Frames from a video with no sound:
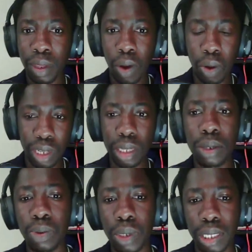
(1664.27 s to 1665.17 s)
or
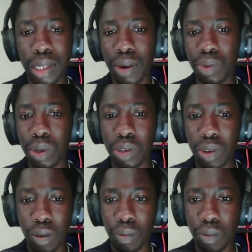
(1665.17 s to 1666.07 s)
decrease their risk
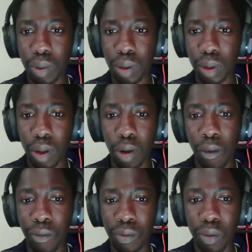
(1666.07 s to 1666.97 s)

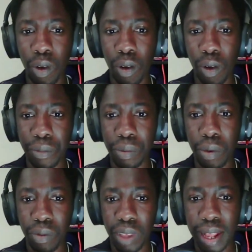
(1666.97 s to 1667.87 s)

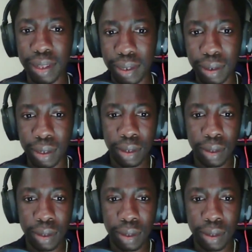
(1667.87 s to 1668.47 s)
of cancer?